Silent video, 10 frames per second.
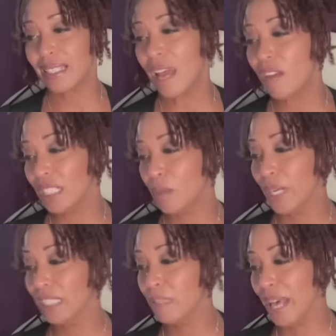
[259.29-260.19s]
he's not really
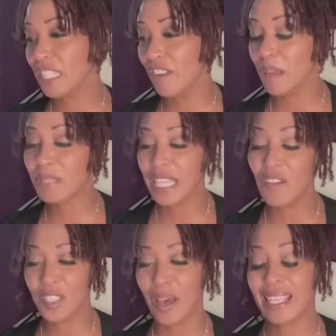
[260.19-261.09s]
wanting the best for
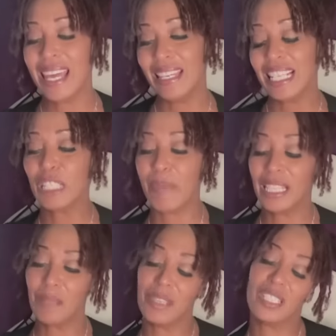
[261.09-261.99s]
himself. So I can't
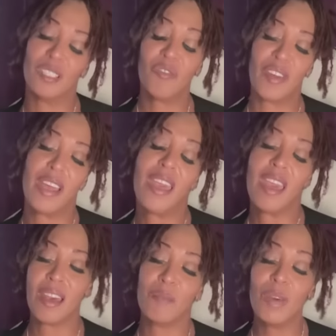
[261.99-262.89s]
expect him to do for
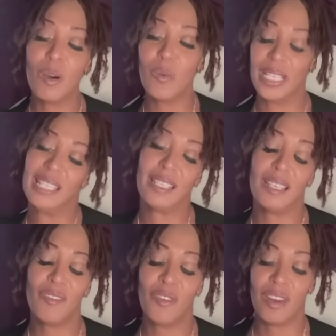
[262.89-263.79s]
him what he,
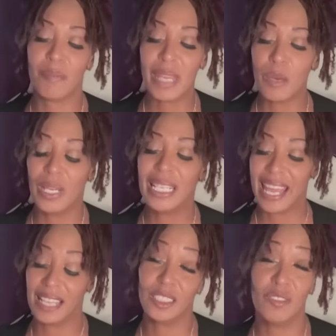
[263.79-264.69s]
for me, what he
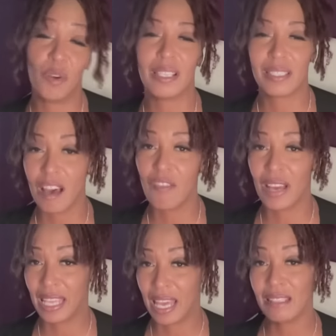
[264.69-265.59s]
can't do for
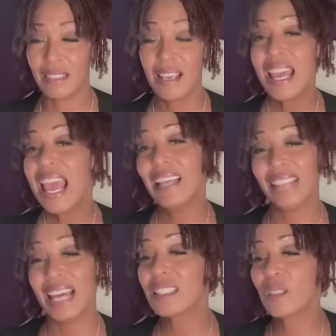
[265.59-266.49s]
himself, I guess.
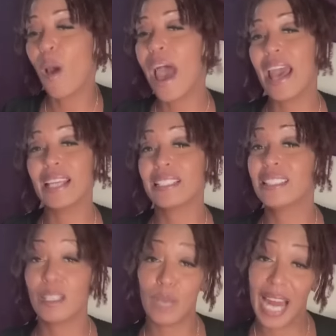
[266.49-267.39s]
And that's why I
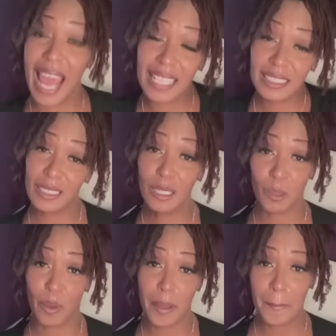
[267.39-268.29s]
just did what I had to
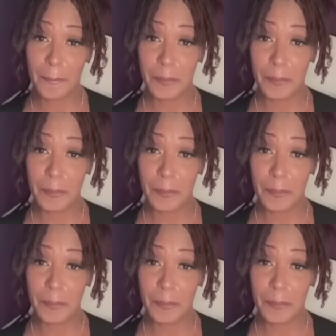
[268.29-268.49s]
do.